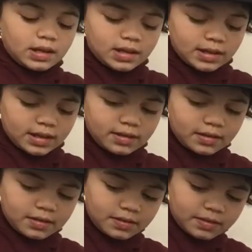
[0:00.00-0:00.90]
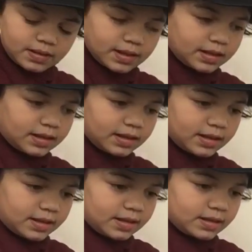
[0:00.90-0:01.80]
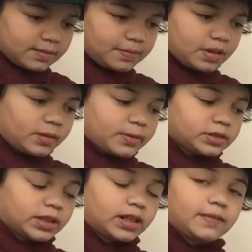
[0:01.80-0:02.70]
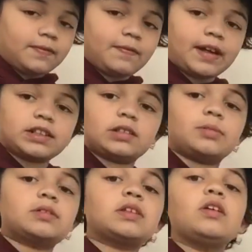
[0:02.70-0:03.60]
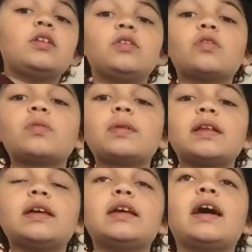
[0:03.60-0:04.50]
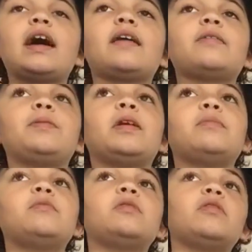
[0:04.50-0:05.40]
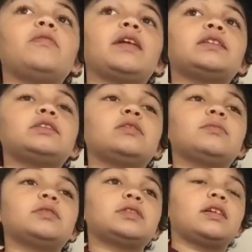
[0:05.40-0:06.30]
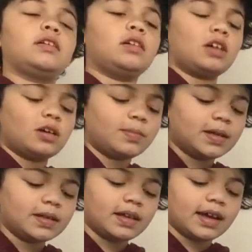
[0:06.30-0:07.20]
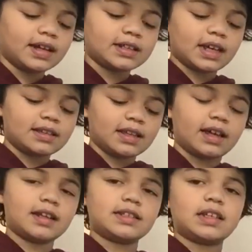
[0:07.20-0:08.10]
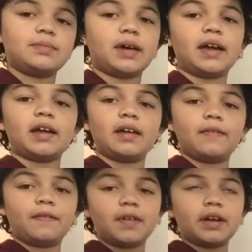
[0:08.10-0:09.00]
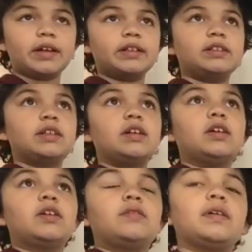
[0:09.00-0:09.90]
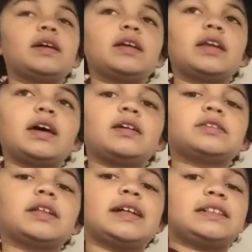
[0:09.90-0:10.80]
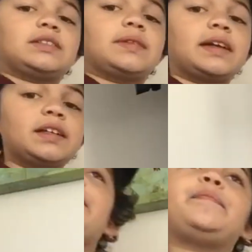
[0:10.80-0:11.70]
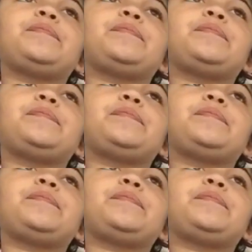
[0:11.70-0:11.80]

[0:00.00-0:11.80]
They eat pretty much any vegetables. Normally I would put more vegetables on, but I just had lettuce in my fridge right now, so that's just what I use. Okay,